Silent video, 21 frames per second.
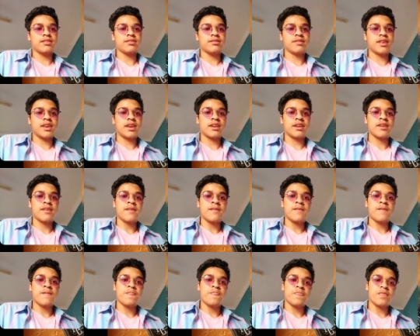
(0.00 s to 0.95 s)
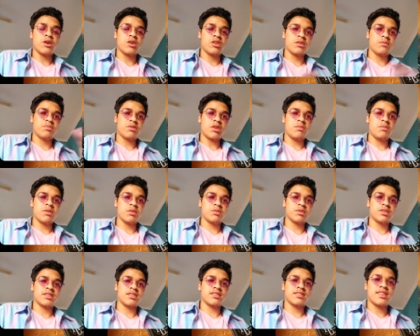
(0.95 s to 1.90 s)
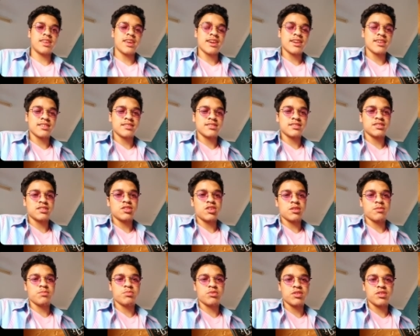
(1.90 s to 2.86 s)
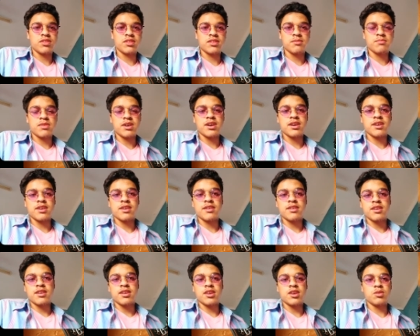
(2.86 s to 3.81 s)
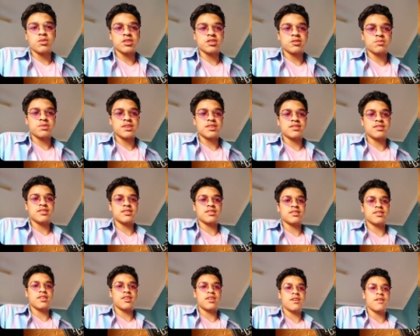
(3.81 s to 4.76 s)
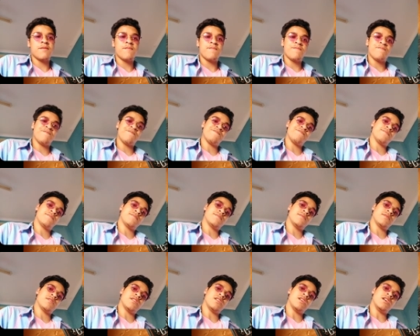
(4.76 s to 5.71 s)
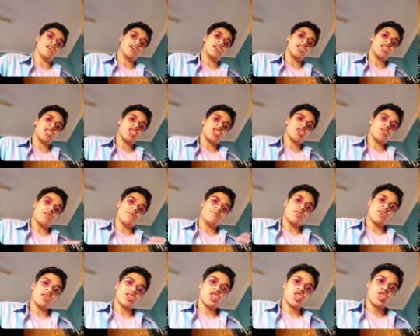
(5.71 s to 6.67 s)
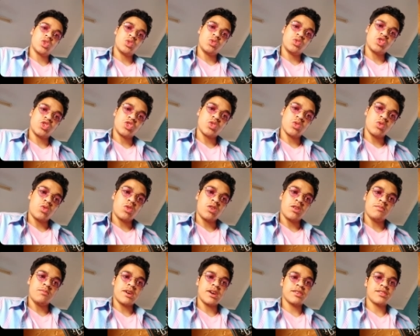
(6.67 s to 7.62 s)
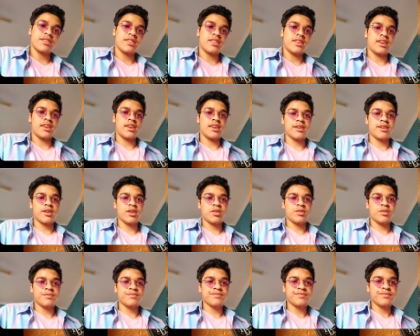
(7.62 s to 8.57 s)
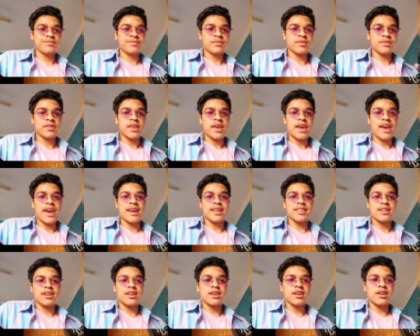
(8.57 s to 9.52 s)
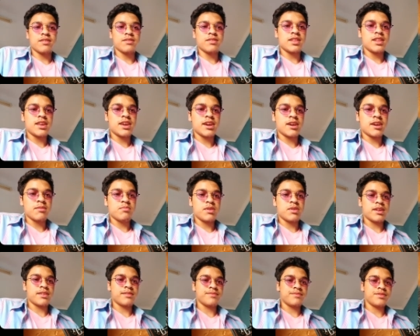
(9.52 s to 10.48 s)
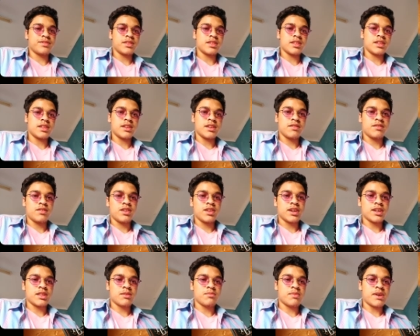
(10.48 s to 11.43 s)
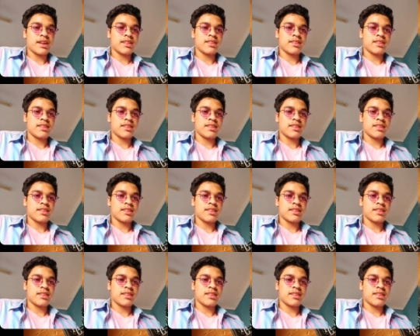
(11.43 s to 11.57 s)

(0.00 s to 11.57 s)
deck. The only problem with this deck is it's not printed by USPCC, so I'm not too sure about the handling of the deck, but if you look at the back